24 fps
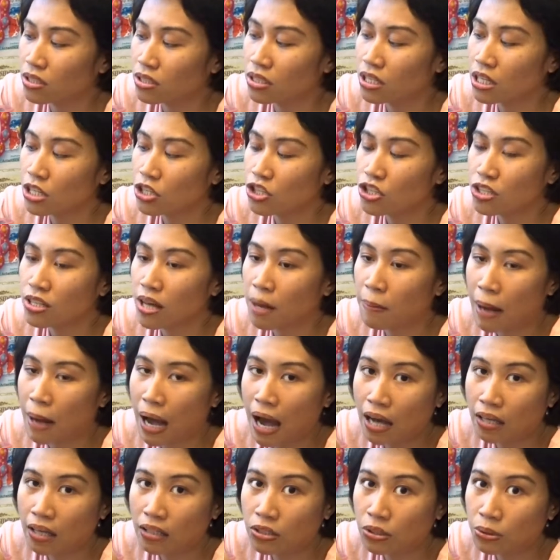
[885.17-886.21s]
teach them
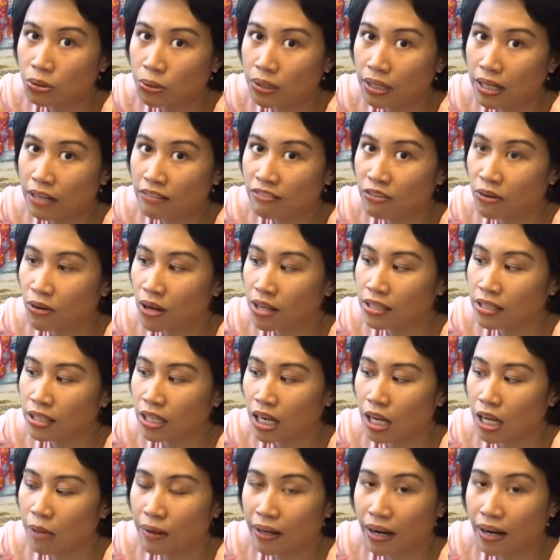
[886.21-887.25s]
how to read
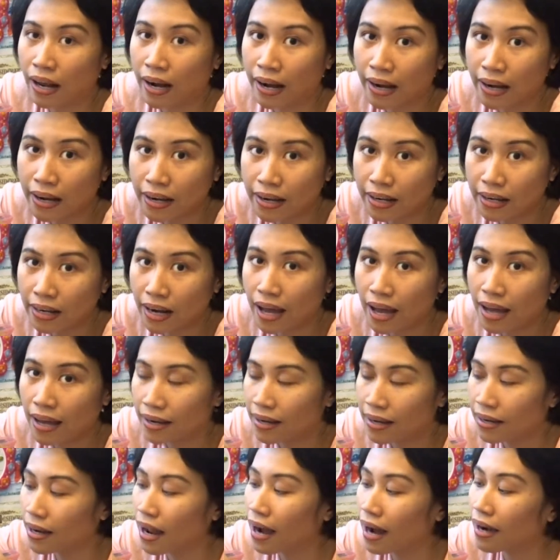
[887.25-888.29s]
phonetically.
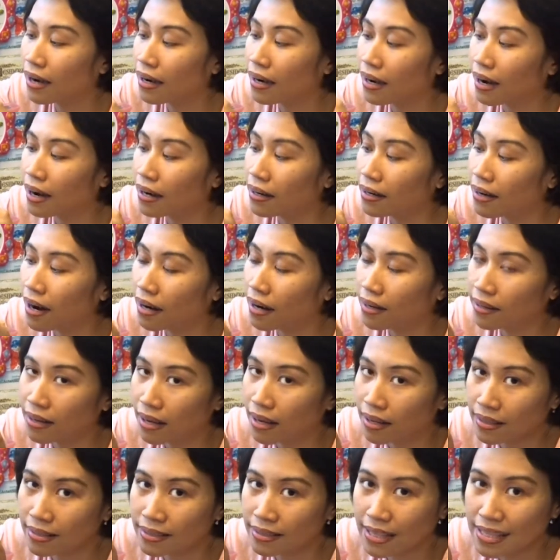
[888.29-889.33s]

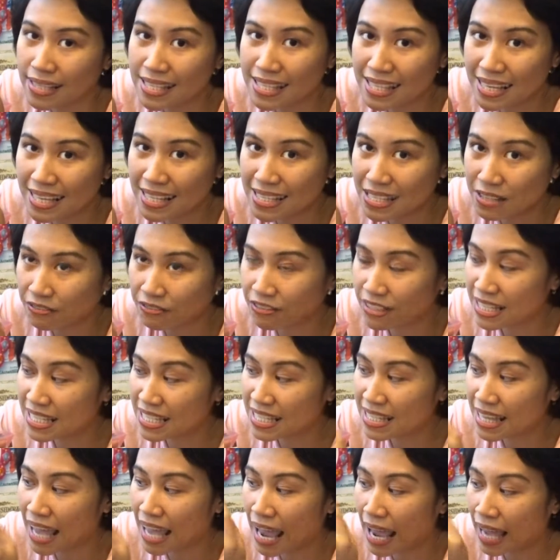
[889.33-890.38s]
And the
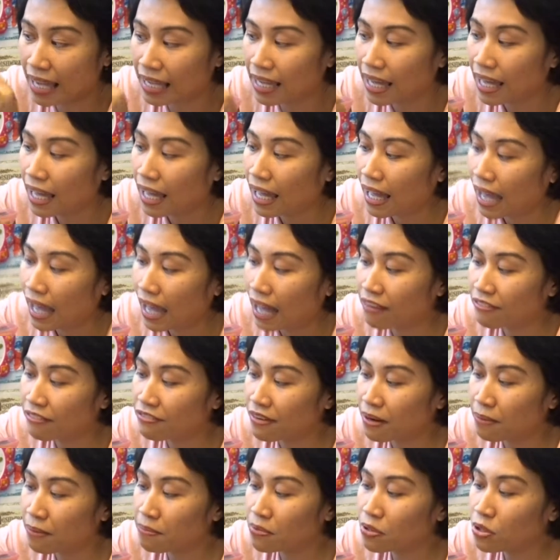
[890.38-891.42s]
snake. And
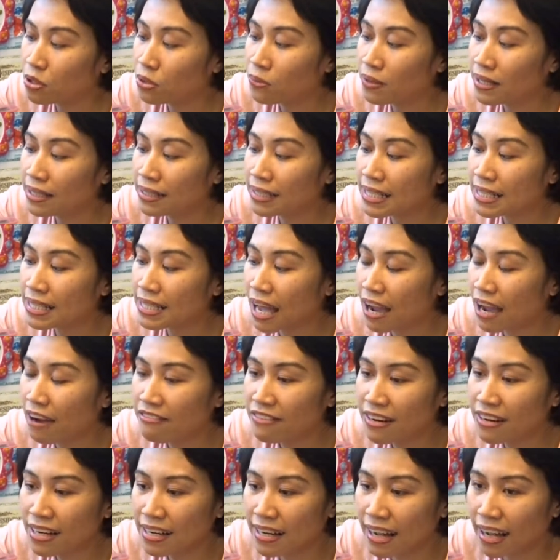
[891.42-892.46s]
from doing this
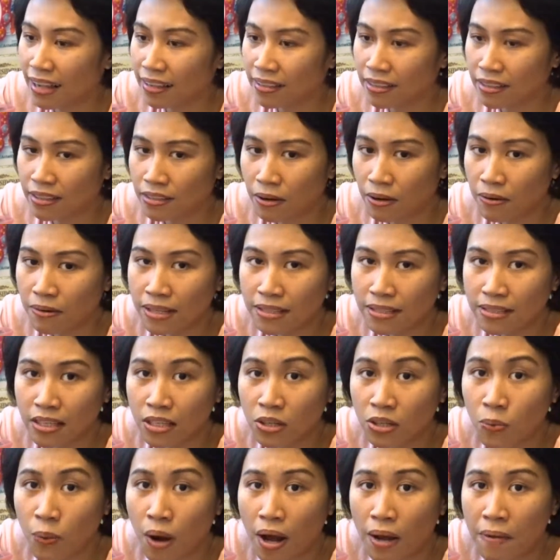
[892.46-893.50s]
every night, it only takes 1
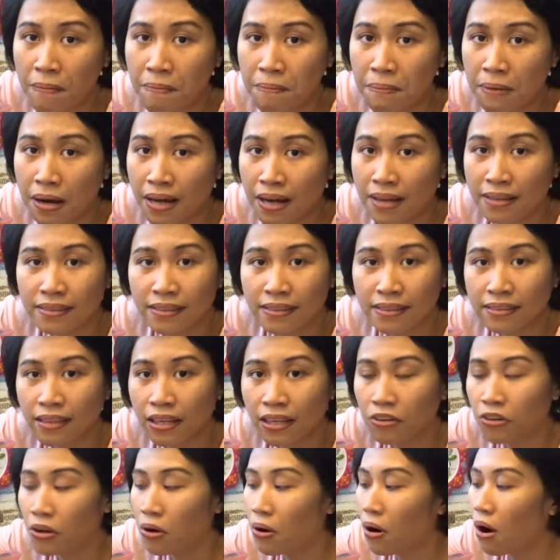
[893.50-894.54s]
month, and they
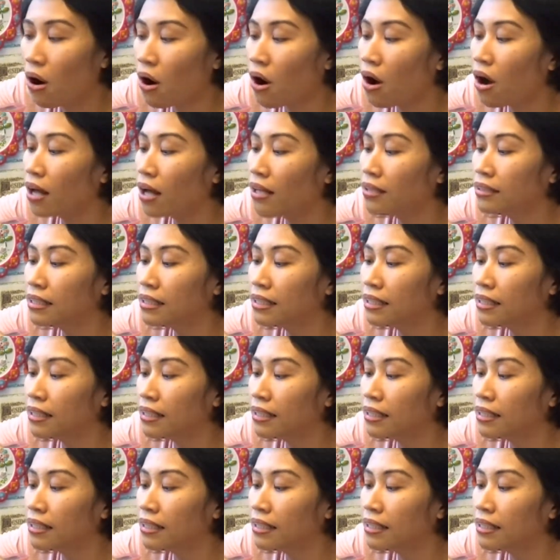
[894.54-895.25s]
know all the